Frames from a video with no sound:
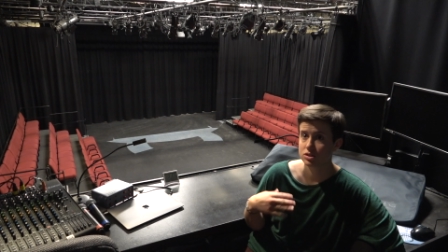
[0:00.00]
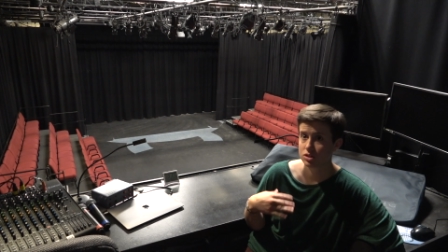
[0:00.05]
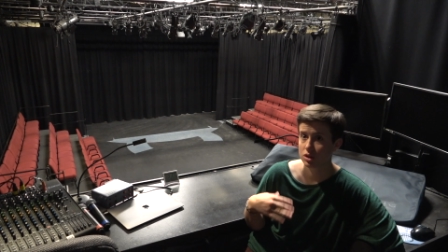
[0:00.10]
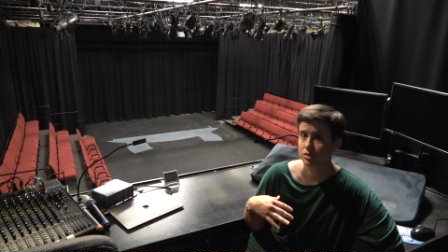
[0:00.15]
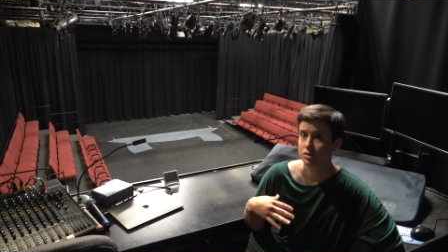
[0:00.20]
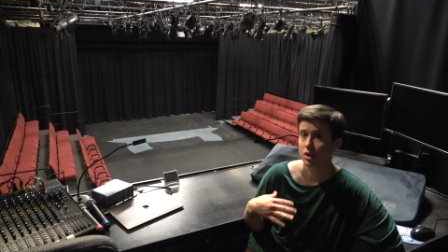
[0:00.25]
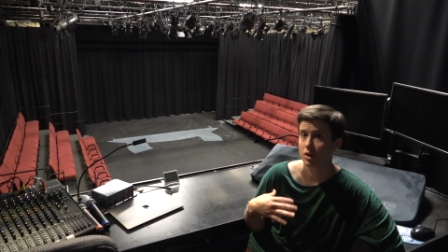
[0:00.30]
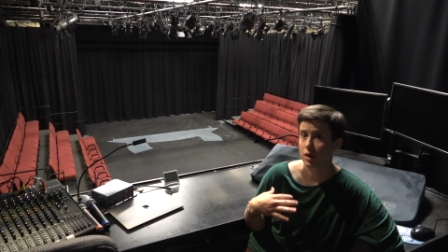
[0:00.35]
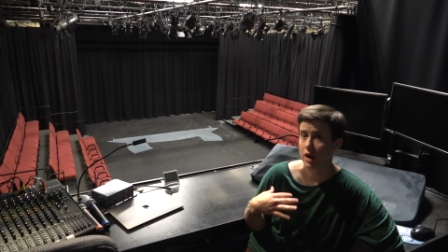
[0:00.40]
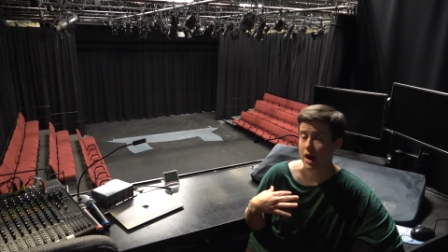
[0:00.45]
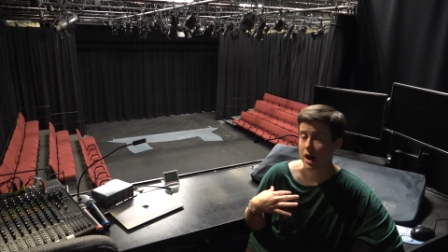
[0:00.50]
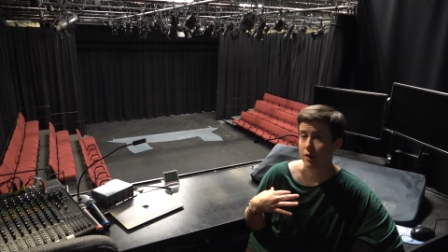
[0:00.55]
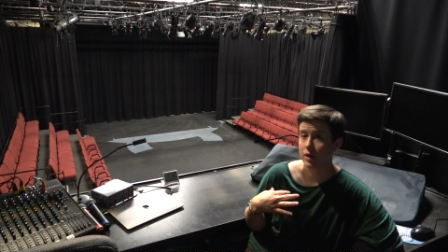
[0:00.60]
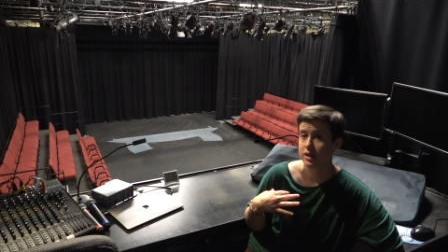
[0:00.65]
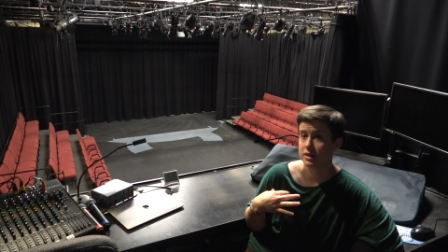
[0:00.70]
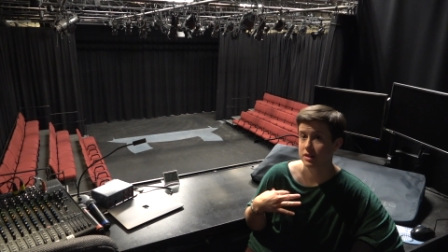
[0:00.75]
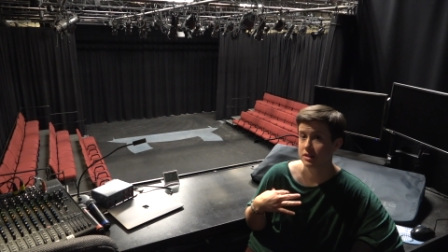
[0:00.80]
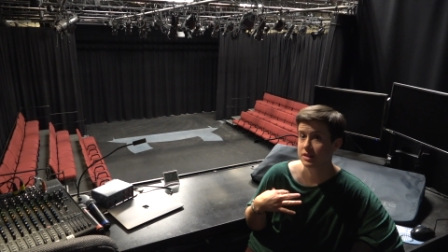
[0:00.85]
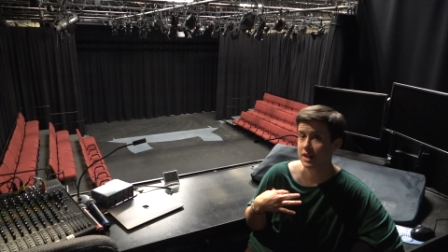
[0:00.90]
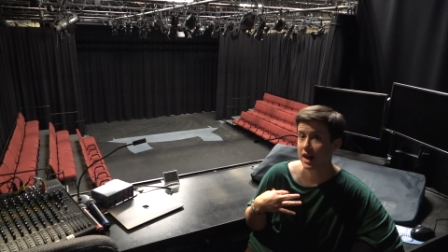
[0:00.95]
don't know how I
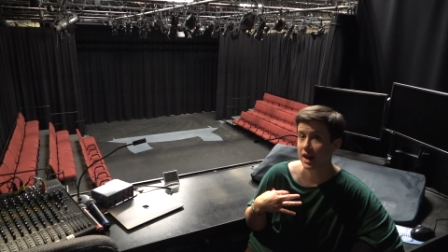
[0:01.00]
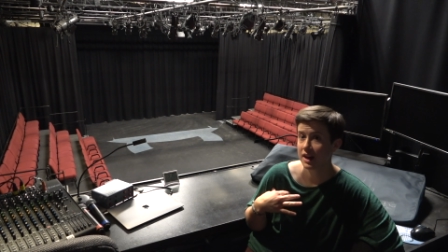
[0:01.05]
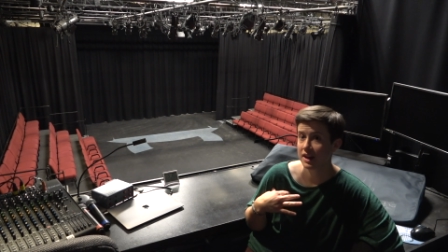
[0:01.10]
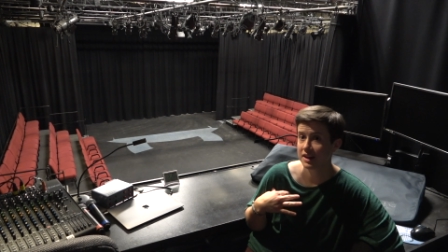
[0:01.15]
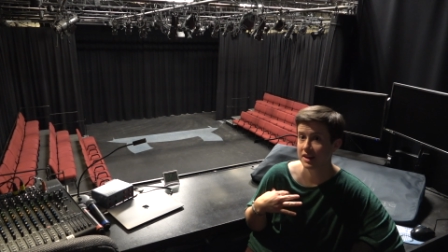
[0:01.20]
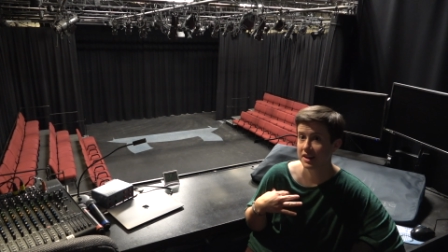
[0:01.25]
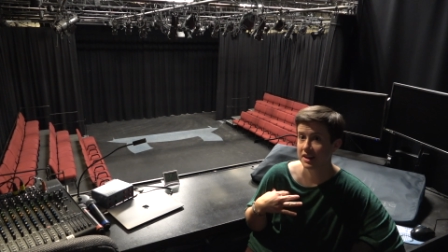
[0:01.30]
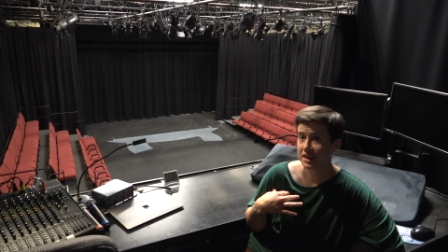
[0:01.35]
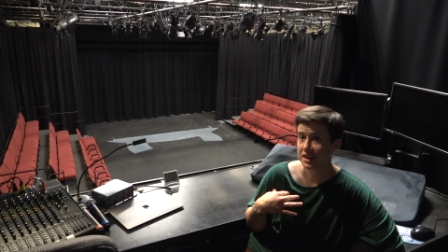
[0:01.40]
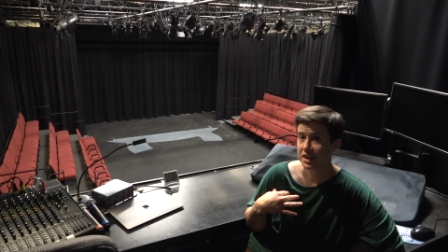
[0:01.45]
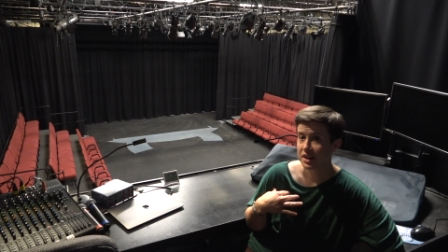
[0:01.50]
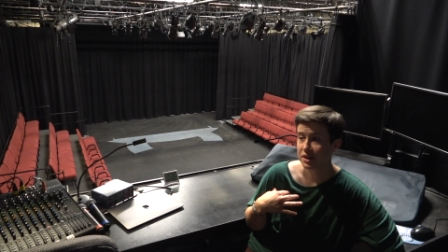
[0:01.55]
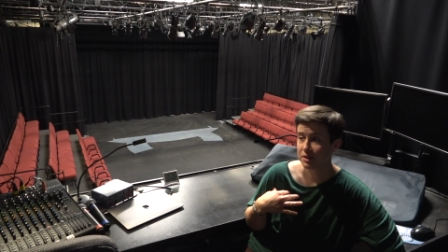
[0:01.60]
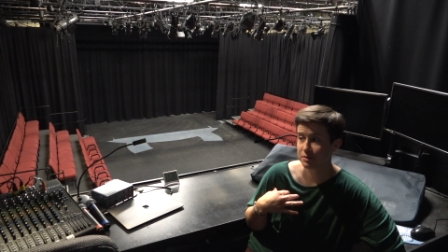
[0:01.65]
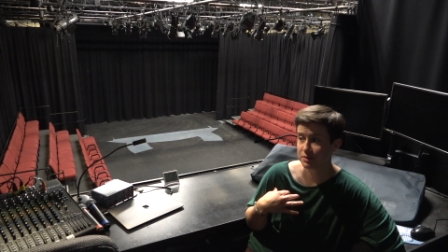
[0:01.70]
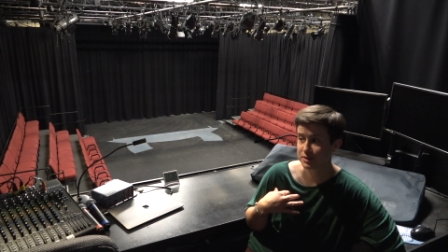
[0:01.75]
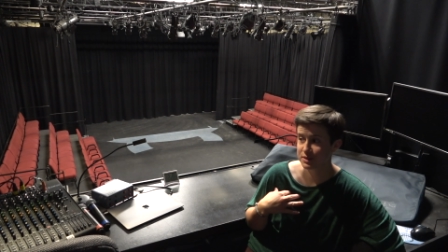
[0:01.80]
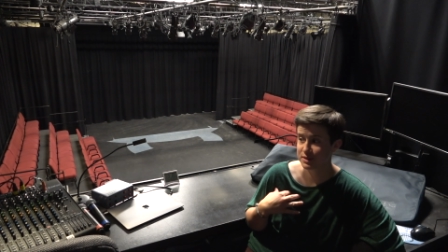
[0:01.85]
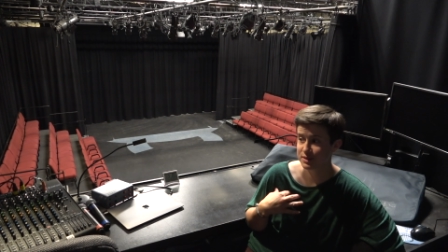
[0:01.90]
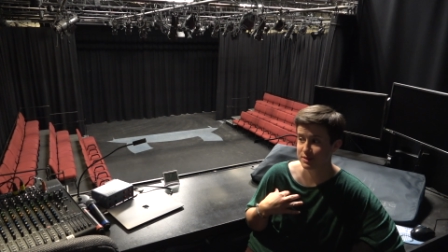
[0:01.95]
did that. It
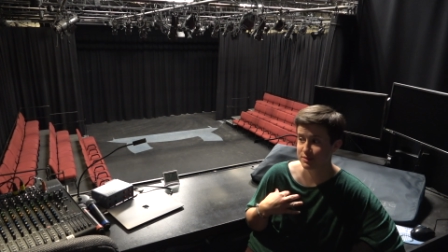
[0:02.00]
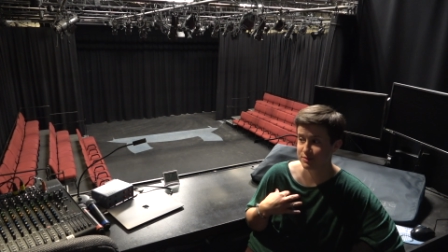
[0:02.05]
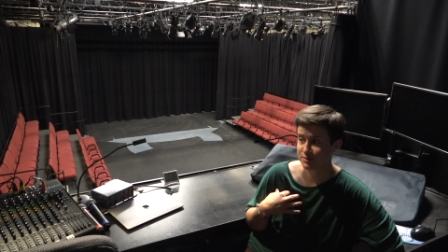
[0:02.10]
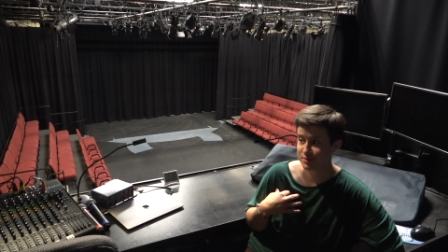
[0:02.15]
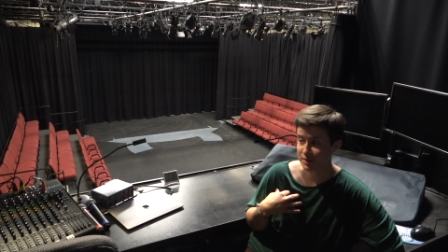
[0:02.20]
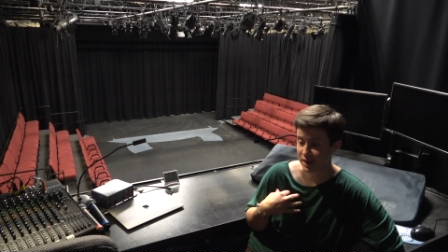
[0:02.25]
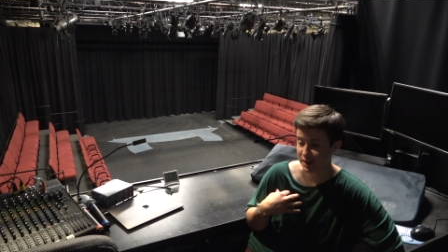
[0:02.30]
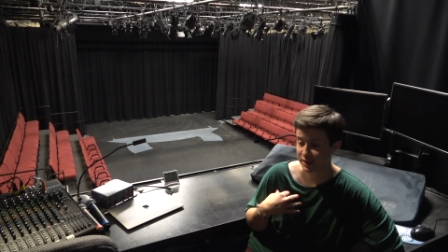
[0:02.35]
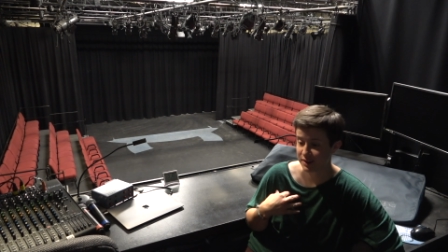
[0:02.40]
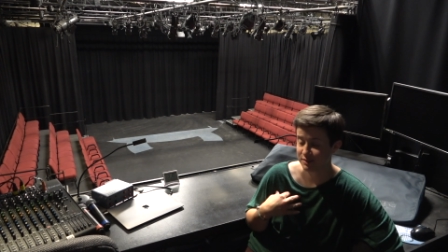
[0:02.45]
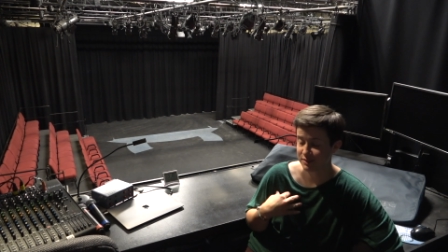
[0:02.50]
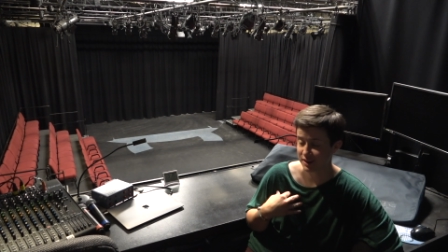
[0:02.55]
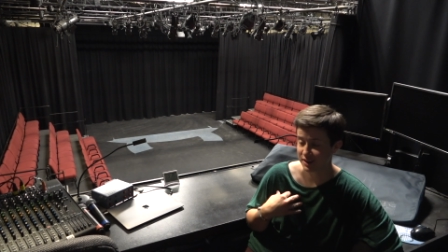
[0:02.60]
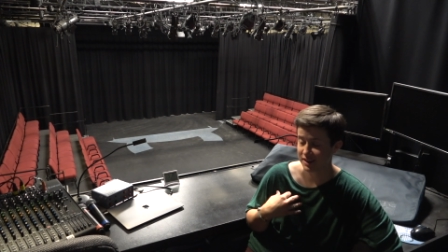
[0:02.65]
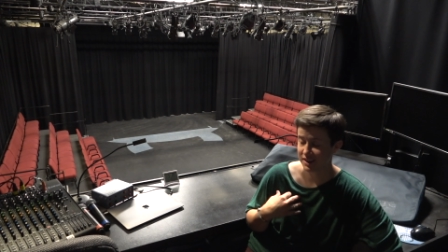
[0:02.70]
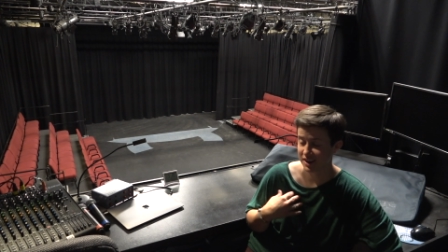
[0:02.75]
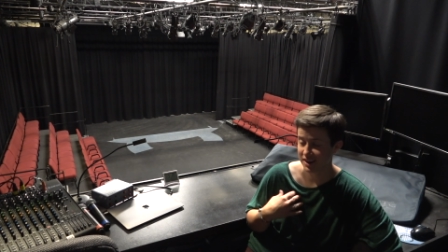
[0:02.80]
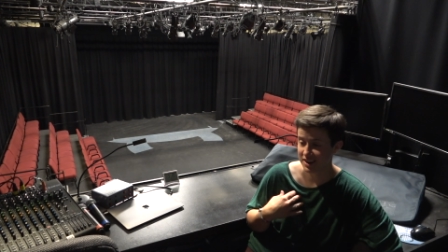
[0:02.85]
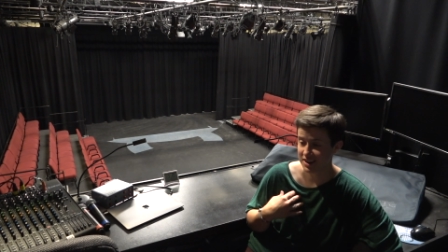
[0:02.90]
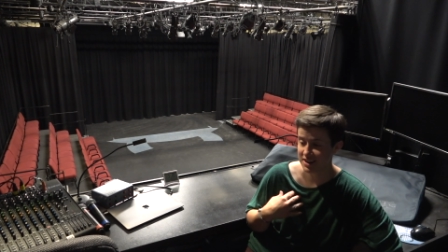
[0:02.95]
was very,
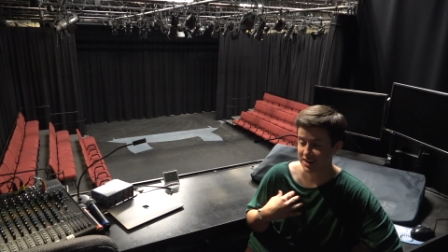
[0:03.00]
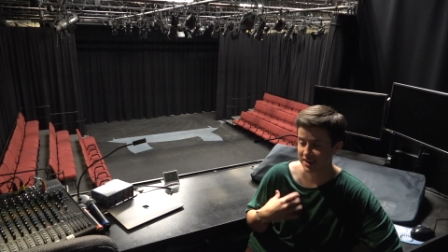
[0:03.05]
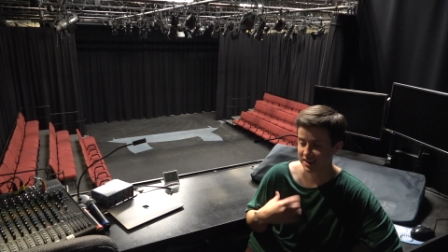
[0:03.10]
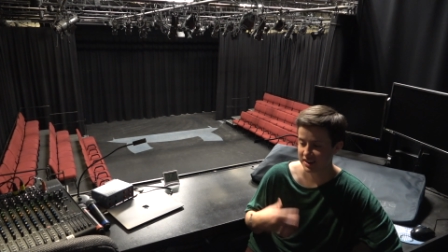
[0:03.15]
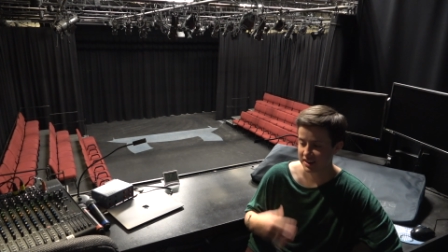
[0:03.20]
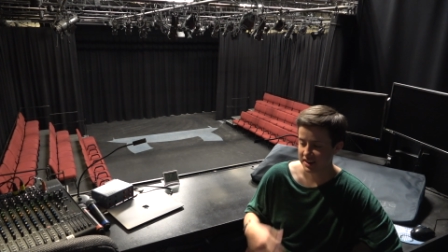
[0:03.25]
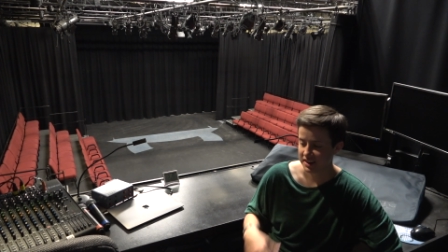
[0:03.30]
very hard.